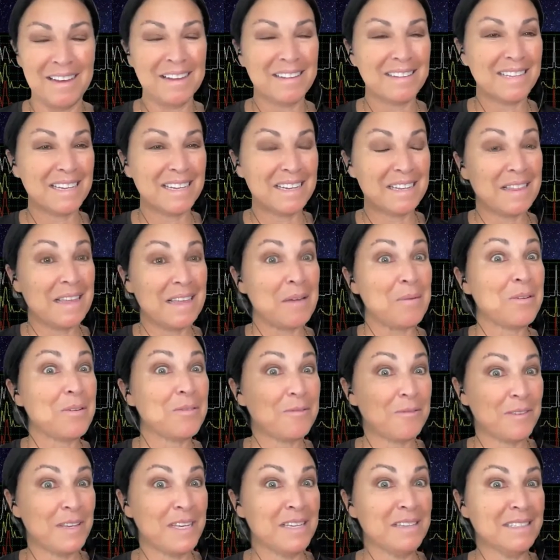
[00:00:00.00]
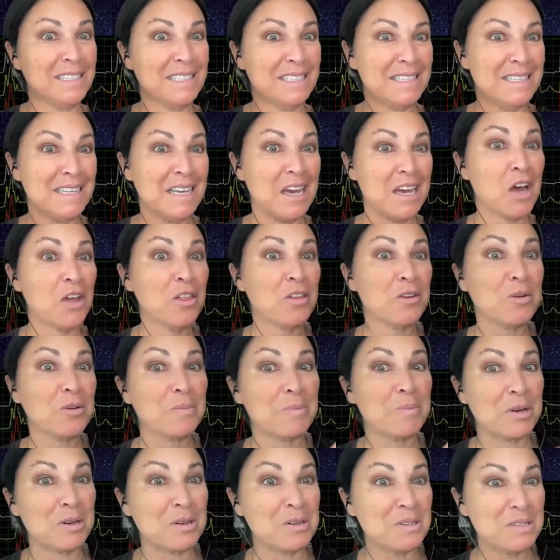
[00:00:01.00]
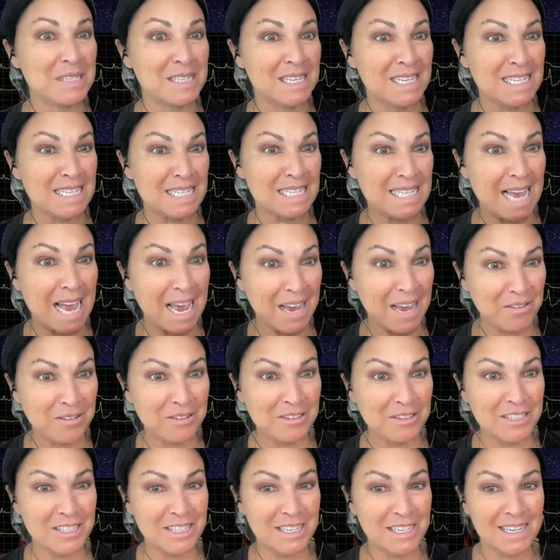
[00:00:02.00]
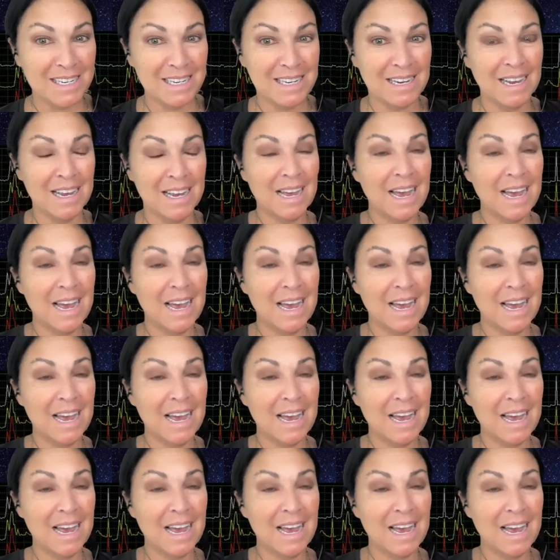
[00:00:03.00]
Like they were feeling the other person's energy